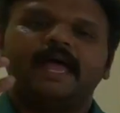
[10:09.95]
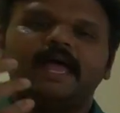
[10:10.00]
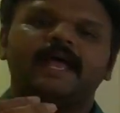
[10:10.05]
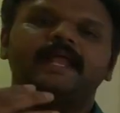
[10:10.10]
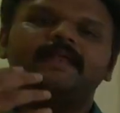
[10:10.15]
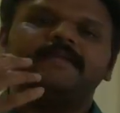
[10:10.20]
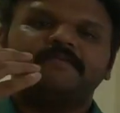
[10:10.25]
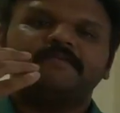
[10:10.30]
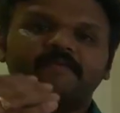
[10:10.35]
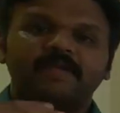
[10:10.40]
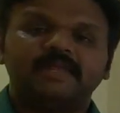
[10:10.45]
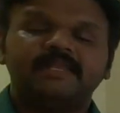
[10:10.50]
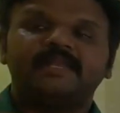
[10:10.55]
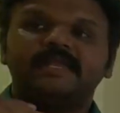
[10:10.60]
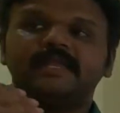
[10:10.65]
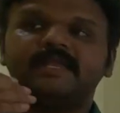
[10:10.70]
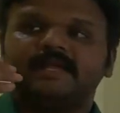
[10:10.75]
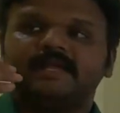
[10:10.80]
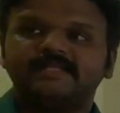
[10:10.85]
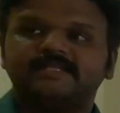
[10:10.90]
and when
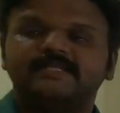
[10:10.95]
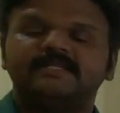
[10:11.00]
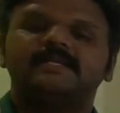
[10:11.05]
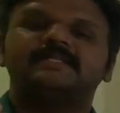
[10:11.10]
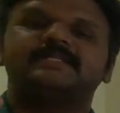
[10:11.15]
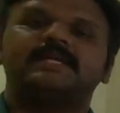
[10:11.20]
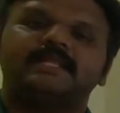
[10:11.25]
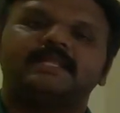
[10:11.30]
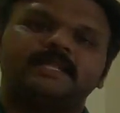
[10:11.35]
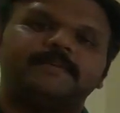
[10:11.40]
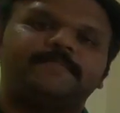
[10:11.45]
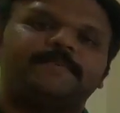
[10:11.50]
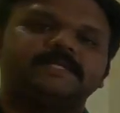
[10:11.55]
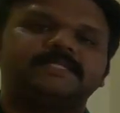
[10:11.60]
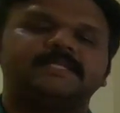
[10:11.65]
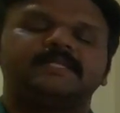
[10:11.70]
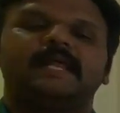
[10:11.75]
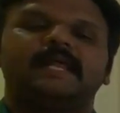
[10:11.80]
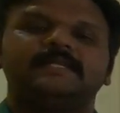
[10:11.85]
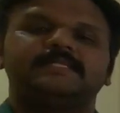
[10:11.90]
he considers other
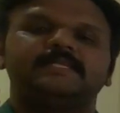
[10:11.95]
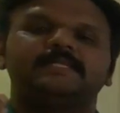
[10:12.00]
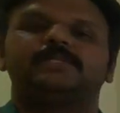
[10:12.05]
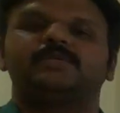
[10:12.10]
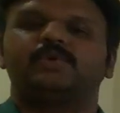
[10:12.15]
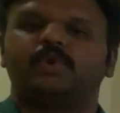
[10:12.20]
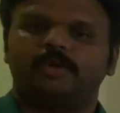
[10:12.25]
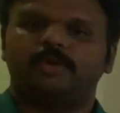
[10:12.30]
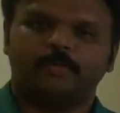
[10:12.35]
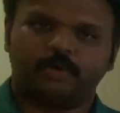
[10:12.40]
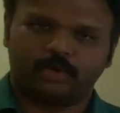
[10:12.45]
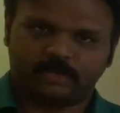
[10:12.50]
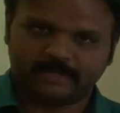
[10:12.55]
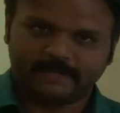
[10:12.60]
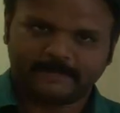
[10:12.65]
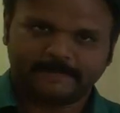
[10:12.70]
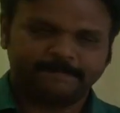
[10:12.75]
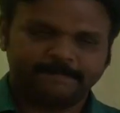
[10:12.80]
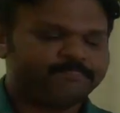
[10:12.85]
person as his role model.